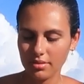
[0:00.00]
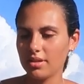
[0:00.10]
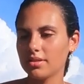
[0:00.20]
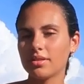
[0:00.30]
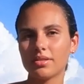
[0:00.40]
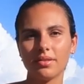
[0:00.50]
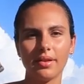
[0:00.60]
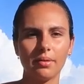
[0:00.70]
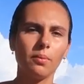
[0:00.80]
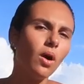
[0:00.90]
This is
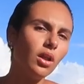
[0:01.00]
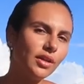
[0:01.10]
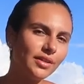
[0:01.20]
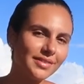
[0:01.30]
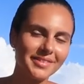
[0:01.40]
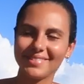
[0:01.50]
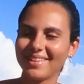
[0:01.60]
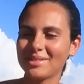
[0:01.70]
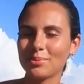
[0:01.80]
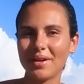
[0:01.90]
like wallet,
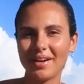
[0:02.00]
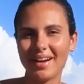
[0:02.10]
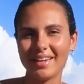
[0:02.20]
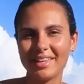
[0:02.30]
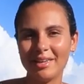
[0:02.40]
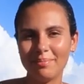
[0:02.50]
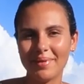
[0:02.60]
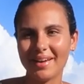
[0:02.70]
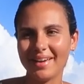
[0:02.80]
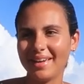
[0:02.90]
that's where I keep
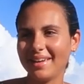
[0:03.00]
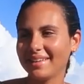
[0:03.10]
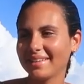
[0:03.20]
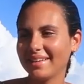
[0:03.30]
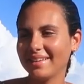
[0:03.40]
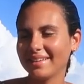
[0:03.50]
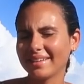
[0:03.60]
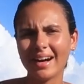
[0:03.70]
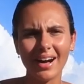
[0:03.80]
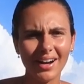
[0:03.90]
my uh,
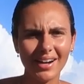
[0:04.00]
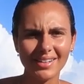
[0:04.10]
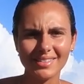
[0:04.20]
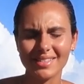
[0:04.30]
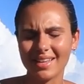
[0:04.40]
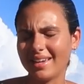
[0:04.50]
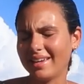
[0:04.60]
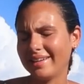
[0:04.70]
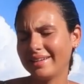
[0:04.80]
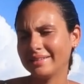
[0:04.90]
cards
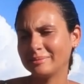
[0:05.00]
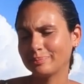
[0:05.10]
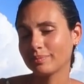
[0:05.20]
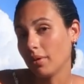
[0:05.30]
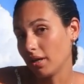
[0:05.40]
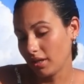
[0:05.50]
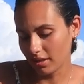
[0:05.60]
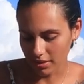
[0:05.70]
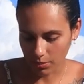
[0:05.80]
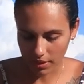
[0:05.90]
and money
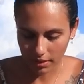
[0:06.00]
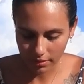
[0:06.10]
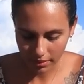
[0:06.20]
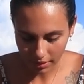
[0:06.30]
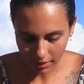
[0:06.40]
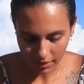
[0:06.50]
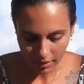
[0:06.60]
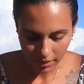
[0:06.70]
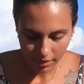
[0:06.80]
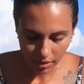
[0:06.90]
as well.
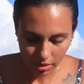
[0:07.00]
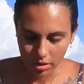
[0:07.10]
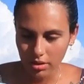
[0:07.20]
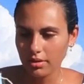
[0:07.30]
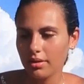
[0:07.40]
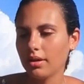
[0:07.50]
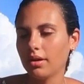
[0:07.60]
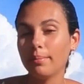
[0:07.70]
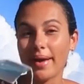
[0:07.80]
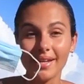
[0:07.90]

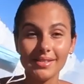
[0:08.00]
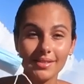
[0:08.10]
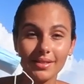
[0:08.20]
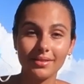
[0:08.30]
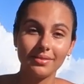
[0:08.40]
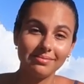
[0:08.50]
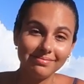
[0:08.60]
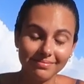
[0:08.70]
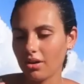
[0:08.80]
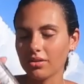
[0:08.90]
Uh, mask,
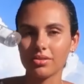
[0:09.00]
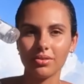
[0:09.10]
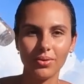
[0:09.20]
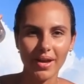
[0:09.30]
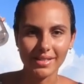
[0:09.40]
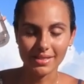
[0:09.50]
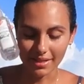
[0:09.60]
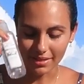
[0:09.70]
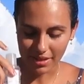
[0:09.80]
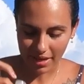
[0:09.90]
also hand
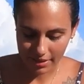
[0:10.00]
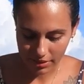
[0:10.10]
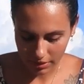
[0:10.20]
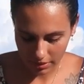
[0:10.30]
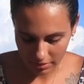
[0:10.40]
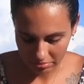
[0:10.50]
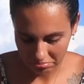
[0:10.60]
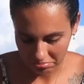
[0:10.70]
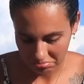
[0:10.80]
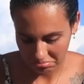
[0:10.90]
sanitizer.
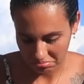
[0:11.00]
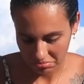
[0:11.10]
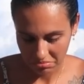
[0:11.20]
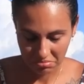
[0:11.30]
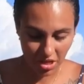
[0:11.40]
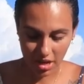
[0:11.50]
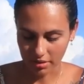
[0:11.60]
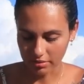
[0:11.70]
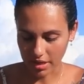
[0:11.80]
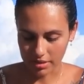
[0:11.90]
Yeah,
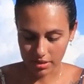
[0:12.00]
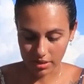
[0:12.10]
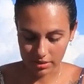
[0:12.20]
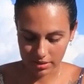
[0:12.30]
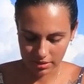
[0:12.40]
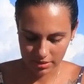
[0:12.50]
that's it.